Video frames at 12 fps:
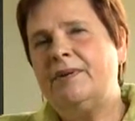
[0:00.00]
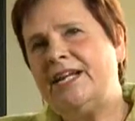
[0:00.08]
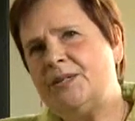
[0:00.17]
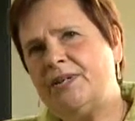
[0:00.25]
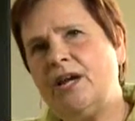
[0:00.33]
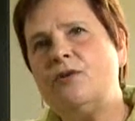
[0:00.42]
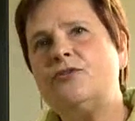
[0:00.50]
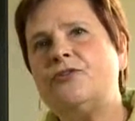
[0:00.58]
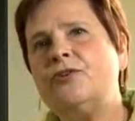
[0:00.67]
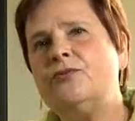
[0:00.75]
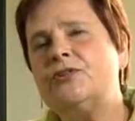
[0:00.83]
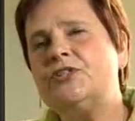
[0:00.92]
But as we go
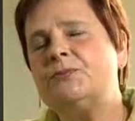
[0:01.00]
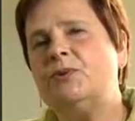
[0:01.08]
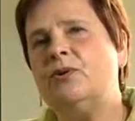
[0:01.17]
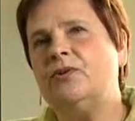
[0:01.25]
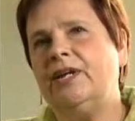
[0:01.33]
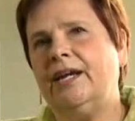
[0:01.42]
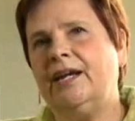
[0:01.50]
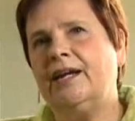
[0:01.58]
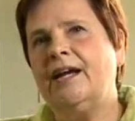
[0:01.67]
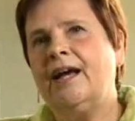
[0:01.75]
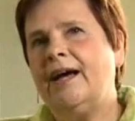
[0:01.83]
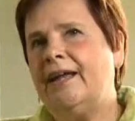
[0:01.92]
through this
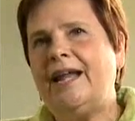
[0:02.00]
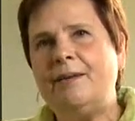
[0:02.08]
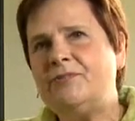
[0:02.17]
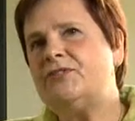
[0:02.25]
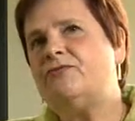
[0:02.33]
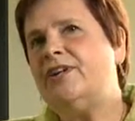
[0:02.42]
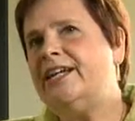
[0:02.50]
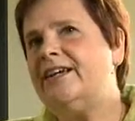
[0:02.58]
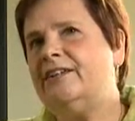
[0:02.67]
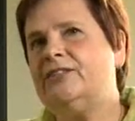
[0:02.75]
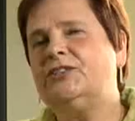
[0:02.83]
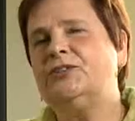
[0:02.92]
morning, and I'm just really
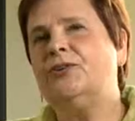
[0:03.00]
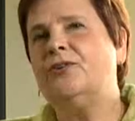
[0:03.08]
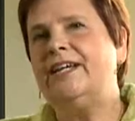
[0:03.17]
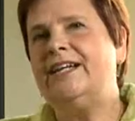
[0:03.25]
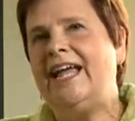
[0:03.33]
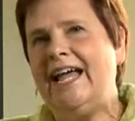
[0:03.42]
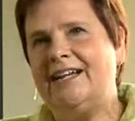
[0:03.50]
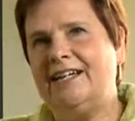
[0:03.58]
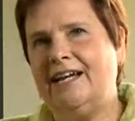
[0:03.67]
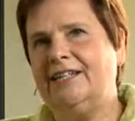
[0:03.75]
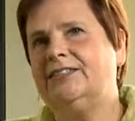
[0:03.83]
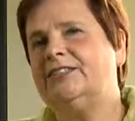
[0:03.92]
going to talk in
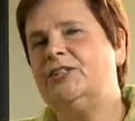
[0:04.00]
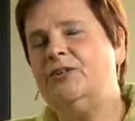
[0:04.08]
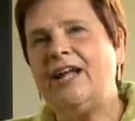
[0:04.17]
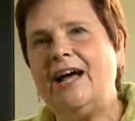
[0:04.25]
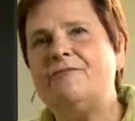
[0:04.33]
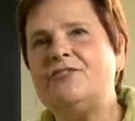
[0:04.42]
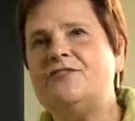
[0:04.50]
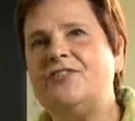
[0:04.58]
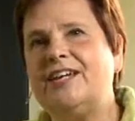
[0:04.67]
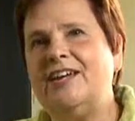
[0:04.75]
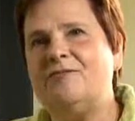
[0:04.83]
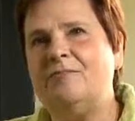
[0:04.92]
headlines, so you'll have to
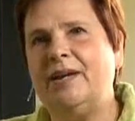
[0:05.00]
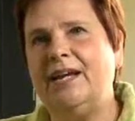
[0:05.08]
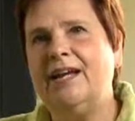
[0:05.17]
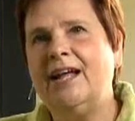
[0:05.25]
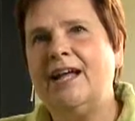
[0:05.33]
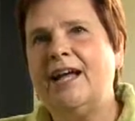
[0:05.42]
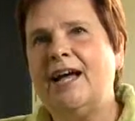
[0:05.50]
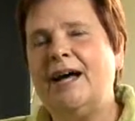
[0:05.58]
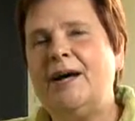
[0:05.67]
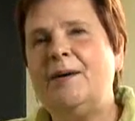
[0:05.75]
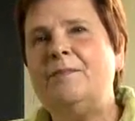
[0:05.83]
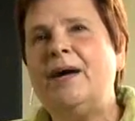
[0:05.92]
forgive me,
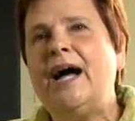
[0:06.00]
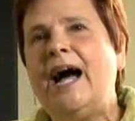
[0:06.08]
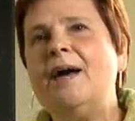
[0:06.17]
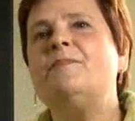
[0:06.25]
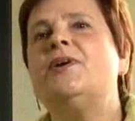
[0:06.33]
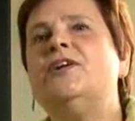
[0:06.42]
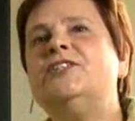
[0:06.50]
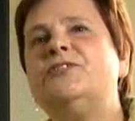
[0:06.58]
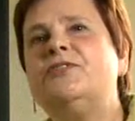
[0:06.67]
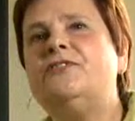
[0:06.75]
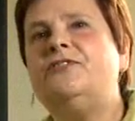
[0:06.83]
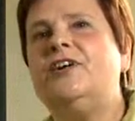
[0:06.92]
I'm going
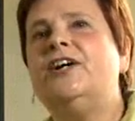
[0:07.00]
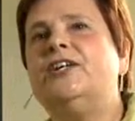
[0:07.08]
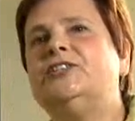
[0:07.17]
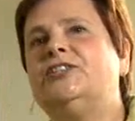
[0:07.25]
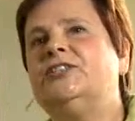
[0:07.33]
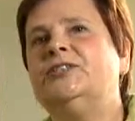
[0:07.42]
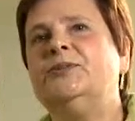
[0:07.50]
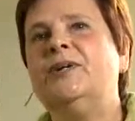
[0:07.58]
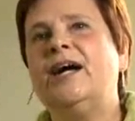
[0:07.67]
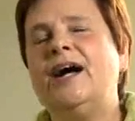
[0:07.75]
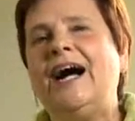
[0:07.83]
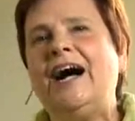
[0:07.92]
to refer to
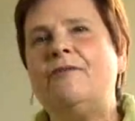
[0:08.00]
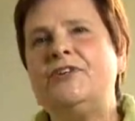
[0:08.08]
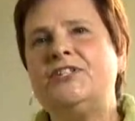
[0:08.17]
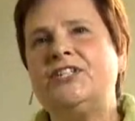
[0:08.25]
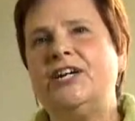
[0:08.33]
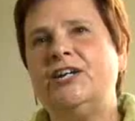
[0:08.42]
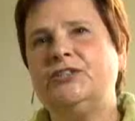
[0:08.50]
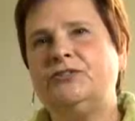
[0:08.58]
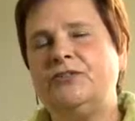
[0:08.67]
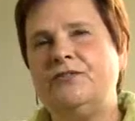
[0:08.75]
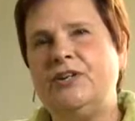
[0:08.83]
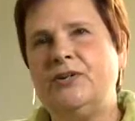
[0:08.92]
our
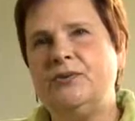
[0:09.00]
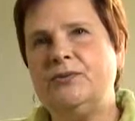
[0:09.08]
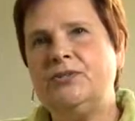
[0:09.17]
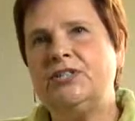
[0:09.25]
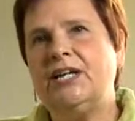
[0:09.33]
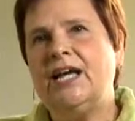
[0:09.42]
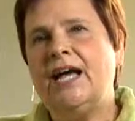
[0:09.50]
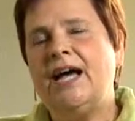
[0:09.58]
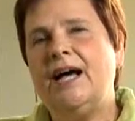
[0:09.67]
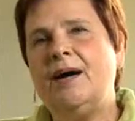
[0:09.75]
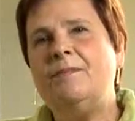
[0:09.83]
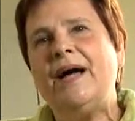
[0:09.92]
research reviews,
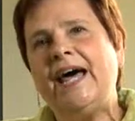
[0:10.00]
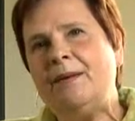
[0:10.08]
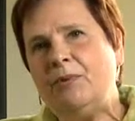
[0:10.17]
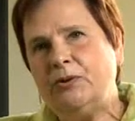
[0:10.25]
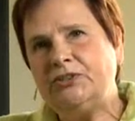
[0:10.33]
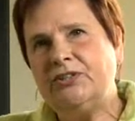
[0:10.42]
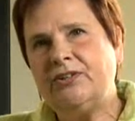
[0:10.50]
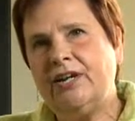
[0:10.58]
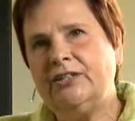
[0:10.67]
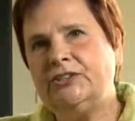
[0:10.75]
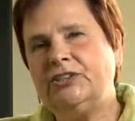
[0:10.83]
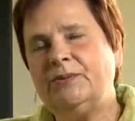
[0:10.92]
and I'm also
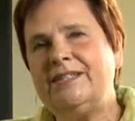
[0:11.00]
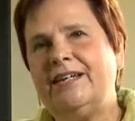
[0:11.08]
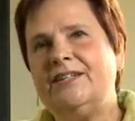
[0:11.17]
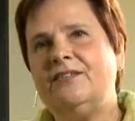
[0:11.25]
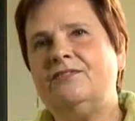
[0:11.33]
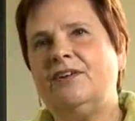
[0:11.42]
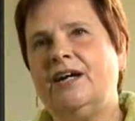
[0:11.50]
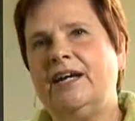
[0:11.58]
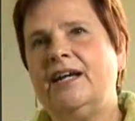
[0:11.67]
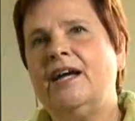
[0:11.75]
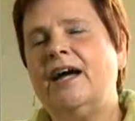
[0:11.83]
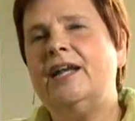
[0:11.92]
going to
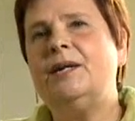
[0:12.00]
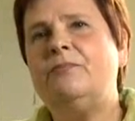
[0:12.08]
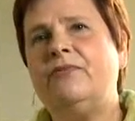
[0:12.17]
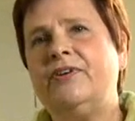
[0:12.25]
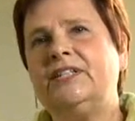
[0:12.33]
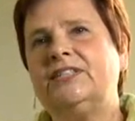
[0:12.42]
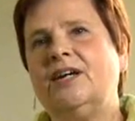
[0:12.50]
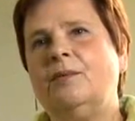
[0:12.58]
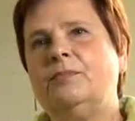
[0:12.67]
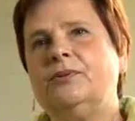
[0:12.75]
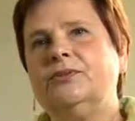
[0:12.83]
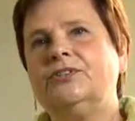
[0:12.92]
identify a number of
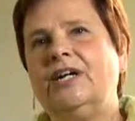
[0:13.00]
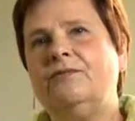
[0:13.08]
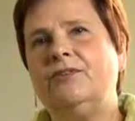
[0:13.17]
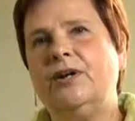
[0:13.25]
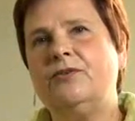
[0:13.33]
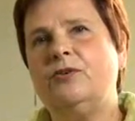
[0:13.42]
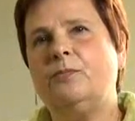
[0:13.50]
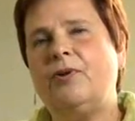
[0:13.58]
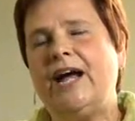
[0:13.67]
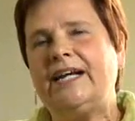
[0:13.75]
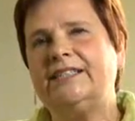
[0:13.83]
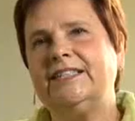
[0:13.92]
examples of local
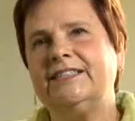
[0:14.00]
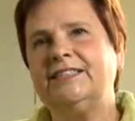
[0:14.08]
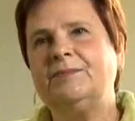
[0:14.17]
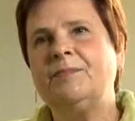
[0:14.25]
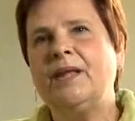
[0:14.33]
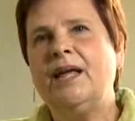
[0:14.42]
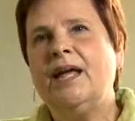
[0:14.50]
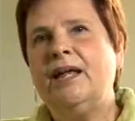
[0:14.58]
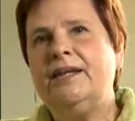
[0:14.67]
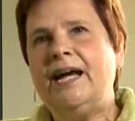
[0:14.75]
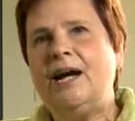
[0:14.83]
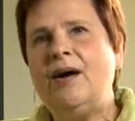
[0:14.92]
practice.
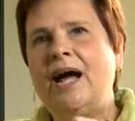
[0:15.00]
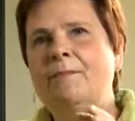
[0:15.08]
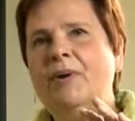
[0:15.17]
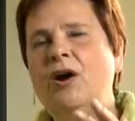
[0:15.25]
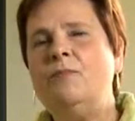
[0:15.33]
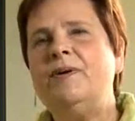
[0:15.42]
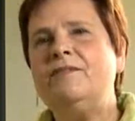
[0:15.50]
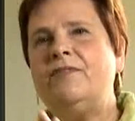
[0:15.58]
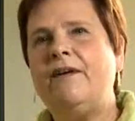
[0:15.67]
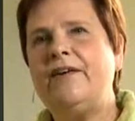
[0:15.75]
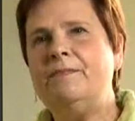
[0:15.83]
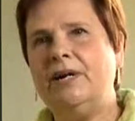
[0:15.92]
Now, I'm hoping
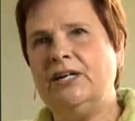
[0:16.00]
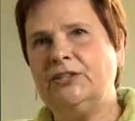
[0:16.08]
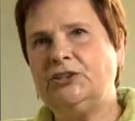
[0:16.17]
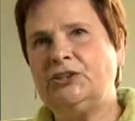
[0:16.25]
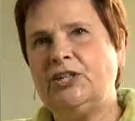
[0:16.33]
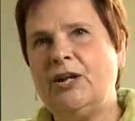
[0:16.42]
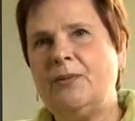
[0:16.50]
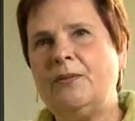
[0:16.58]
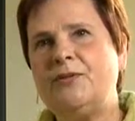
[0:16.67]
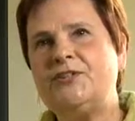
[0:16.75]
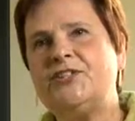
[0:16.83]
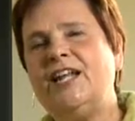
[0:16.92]
very much
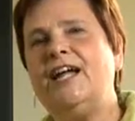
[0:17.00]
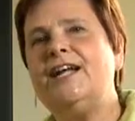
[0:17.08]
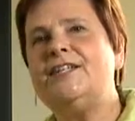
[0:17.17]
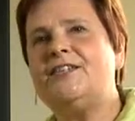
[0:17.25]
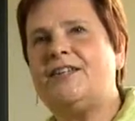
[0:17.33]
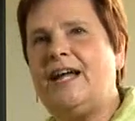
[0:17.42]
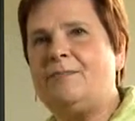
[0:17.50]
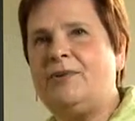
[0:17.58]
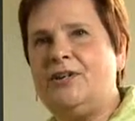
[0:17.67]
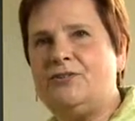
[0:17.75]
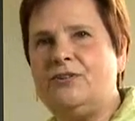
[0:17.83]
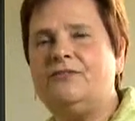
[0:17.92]
that the slides that I'm
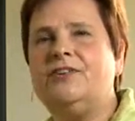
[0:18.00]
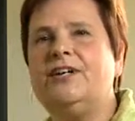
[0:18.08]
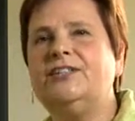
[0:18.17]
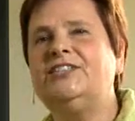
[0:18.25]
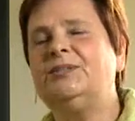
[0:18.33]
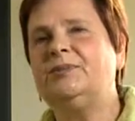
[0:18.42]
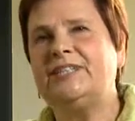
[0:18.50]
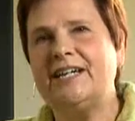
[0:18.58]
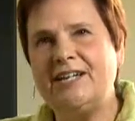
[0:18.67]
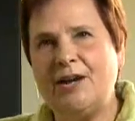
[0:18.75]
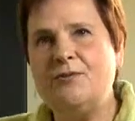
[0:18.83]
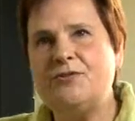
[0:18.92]
going to refer to as
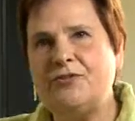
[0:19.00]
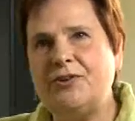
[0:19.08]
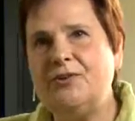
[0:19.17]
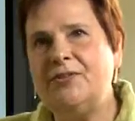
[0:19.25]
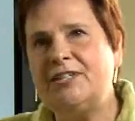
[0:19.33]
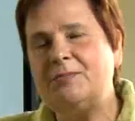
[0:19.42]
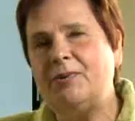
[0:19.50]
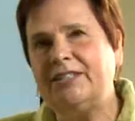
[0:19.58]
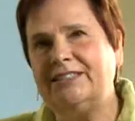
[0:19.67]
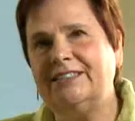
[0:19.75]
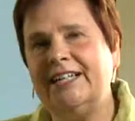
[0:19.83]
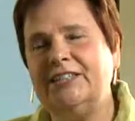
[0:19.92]
I go through this
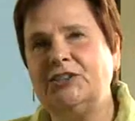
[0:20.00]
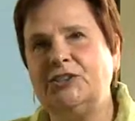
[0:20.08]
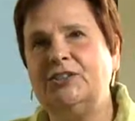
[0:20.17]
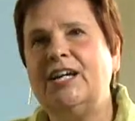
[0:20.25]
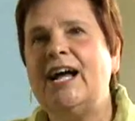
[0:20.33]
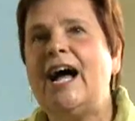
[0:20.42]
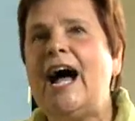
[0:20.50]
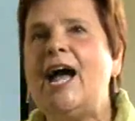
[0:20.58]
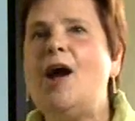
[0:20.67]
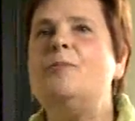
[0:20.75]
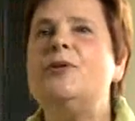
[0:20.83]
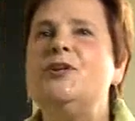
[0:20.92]
presentation, I
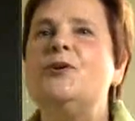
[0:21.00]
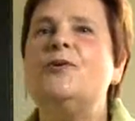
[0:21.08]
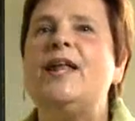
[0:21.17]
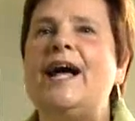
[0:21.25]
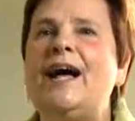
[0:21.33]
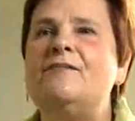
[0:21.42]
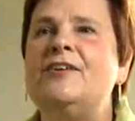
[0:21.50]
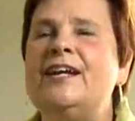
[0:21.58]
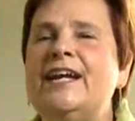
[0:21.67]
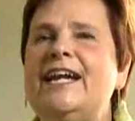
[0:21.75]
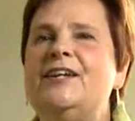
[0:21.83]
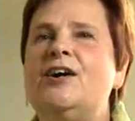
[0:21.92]
hope that you'll have
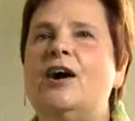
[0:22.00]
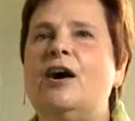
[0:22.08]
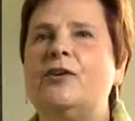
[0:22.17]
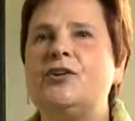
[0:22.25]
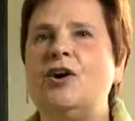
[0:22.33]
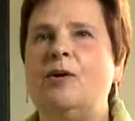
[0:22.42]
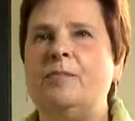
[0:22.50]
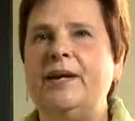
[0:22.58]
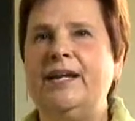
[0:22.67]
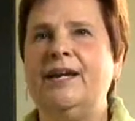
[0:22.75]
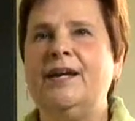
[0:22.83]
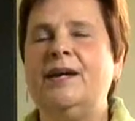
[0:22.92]
in hard
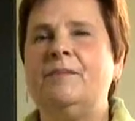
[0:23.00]
copy.